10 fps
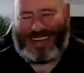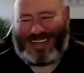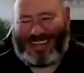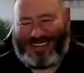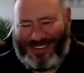
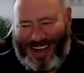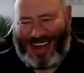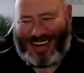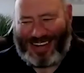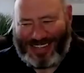So make
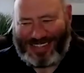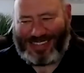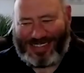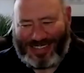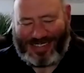sure
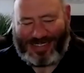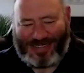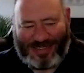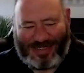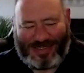that
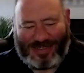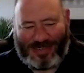you